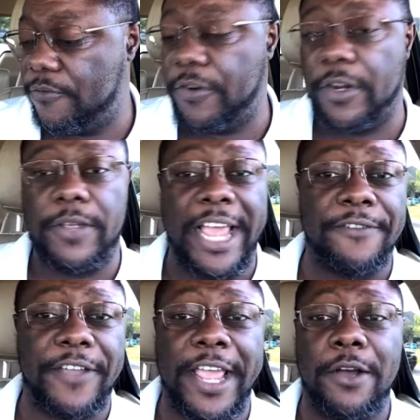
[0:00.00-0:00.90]

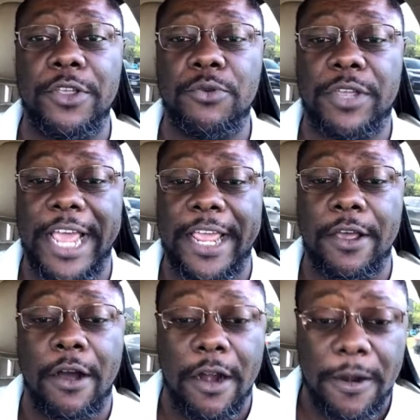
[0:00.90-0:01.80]

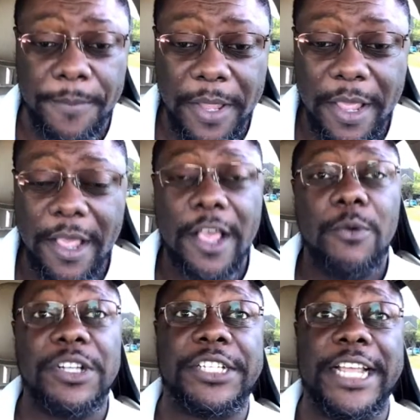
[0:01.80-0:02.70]
Fluker,
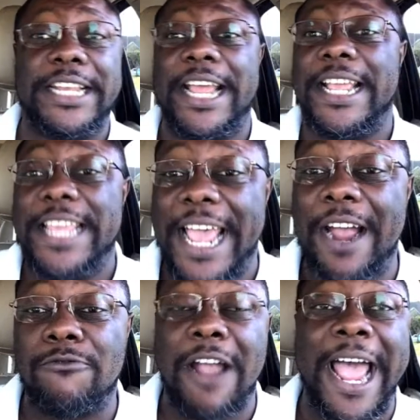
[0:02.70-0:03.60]
was sit there,
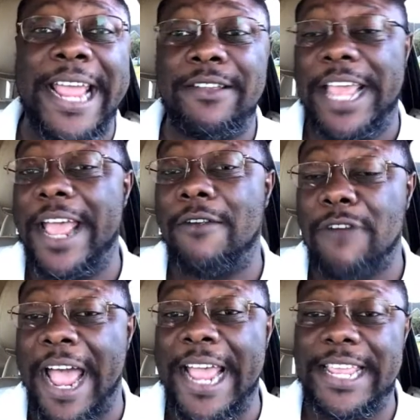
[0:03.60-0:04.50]
yeah, right, yeah,
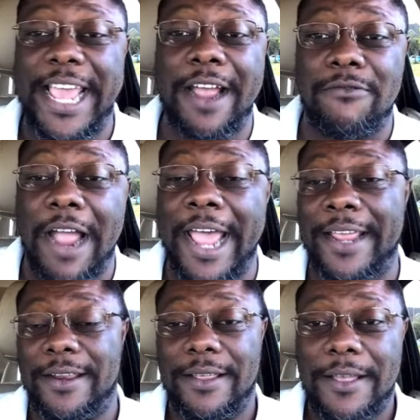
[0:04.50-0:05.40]
right, yeah,
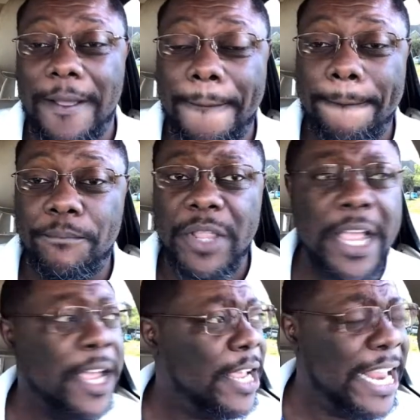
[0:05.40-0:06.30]
right.
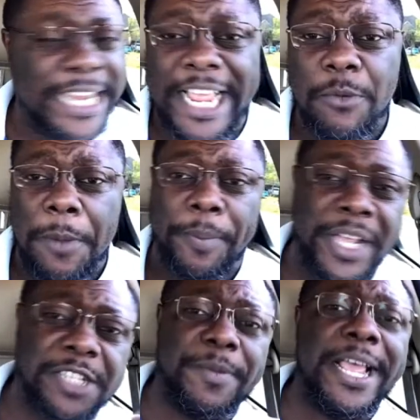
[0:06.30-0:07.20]
And then what
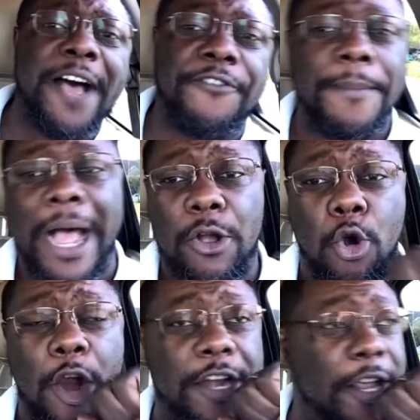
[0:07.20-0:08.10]
pissed me off about
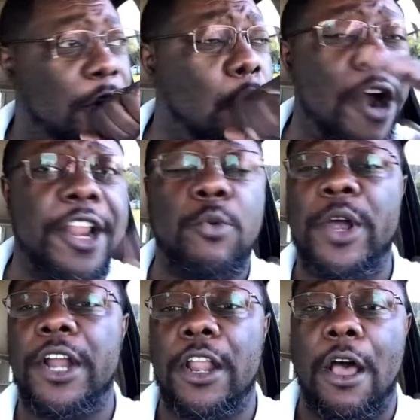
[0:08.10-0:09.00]
Courtney
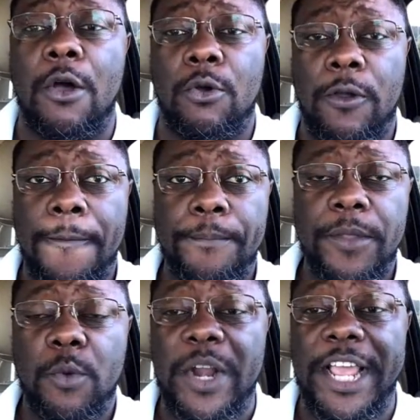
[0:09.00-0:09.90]
went along
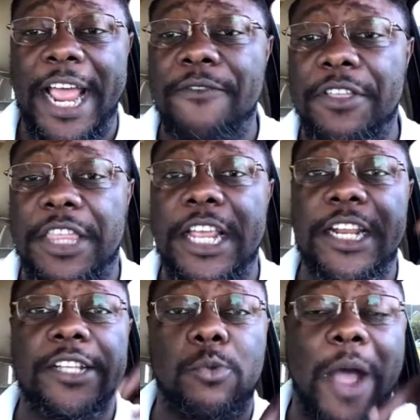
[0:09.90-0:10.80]
with everything
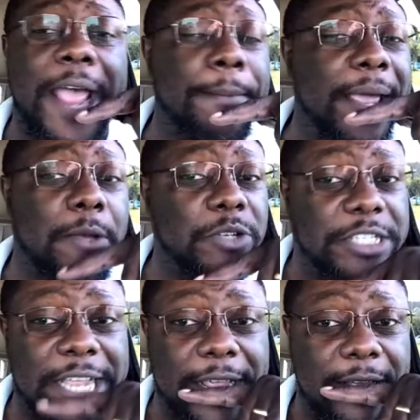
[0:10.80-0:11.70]
this white man was
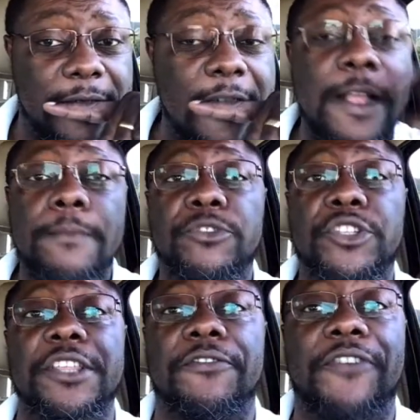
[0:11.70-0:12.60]
saying
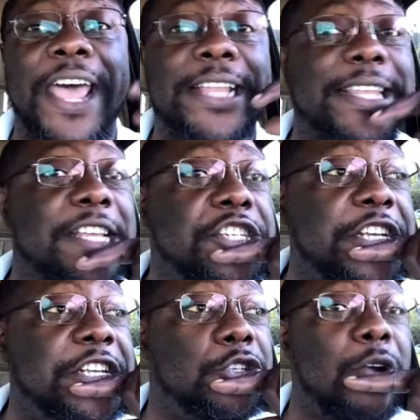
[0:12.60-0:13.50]
to the fact that
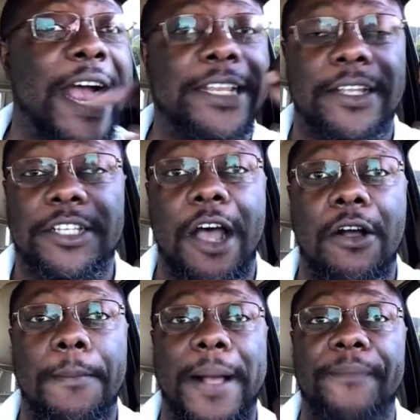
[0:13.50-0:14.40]
she tried to
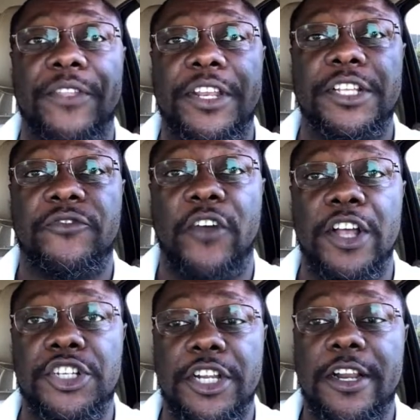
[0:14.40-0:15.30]
talk about the
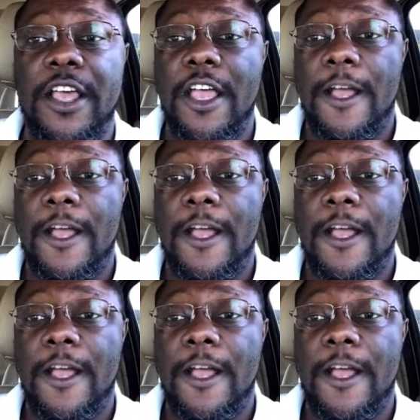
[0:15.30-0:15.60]
dysfunction